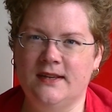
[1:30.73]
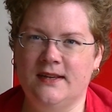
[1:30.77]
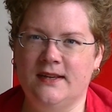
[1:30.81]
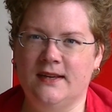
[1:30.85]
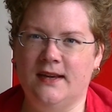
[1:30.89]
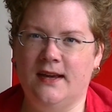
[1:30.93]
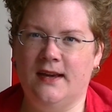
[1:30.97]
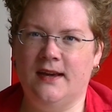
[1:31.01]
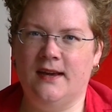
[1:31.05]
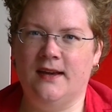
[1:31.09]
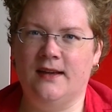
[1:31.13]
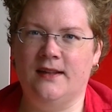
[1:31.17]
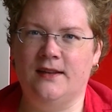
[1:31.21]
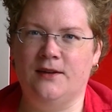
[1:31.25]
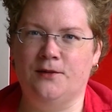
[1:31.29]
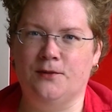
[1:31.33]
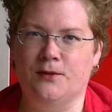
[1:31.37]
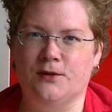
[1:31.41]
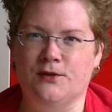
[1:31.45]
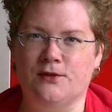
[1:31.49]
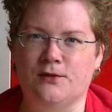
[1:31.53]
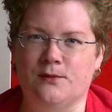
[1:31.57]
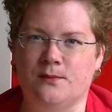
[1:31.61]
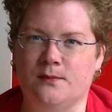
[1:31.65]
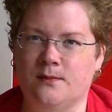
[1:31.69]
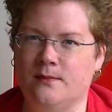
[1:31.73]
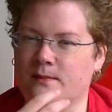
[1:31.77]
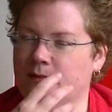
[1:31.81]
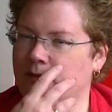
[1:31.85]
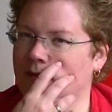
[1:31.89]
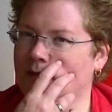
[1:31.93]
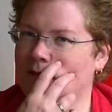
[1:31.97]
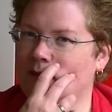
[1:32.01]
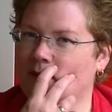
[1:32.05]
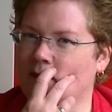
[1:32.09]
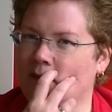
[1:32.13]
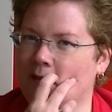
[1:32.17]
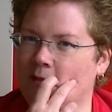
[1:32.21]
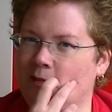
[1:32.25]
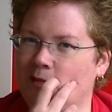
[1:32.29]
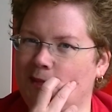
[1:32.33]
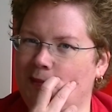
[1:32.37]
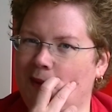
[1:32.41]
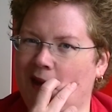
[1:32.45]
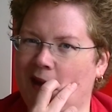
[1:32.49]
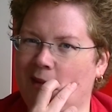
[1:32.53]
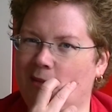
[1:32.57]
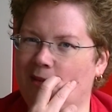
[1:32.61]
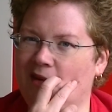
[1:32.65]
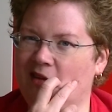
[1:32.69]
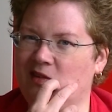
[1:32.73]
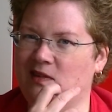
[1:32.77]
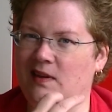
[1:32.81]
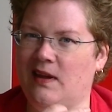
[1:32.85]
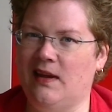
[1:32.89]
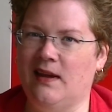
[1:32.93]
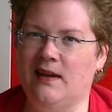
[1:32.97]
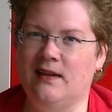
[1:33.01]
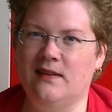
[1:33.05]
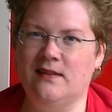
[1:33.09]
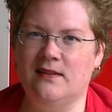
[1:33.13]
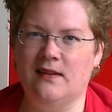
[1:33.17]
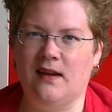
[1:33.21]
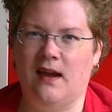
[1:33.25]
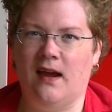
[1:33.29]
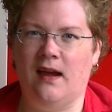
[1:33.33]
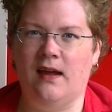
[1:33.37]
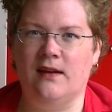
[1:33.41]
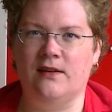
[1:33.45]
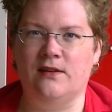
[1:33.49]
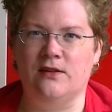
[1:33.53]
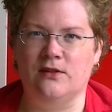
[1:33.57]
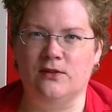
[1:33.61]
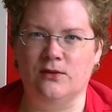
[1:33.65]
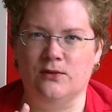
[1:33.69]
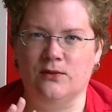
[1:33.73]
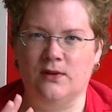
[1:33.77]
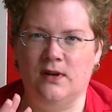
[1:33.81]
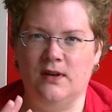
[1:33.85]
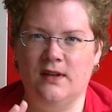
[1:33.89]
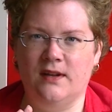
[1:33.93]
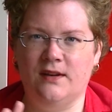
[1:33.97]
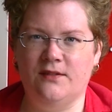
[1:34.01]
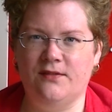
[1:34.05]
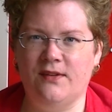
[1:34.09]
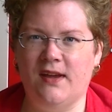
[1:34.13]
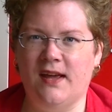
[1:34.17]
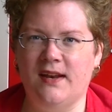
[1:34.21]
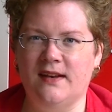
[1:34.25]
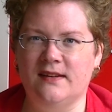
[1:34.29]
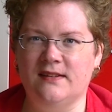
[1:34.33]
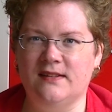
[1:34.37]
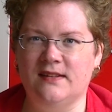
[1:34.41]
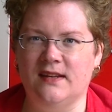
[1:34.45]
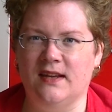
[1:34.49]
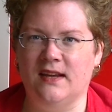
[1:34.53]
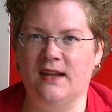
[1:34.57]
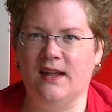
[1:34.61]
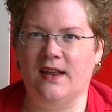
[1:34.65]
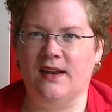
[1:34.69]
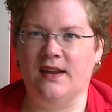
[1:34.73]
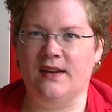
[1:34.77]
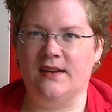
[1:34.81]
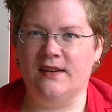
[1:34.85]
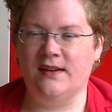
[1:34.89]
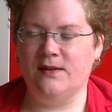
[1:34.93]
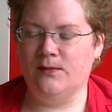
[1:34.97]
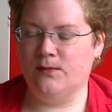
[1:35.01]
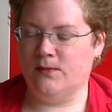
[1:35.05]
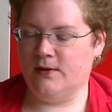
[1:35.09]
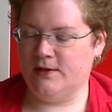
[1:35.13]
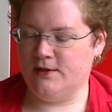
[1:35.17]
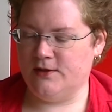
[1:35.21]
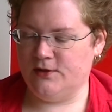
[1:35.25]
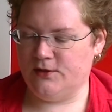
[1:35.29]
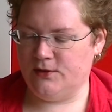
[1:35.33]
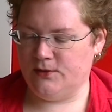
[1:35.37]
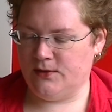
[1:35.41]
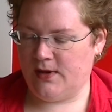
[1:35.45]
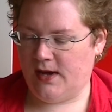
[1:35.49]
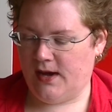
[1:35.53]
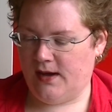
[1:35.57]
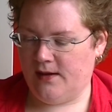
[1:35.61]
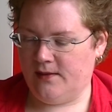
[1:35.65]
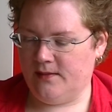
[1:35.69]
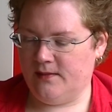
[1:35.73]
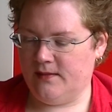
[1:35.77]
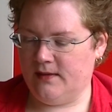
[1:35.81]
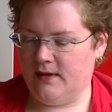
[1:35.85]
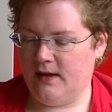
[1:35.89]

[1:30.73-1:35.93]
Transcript: Uh, there were some big mistakes. I had to do a lot of editing and I didn't want to do that.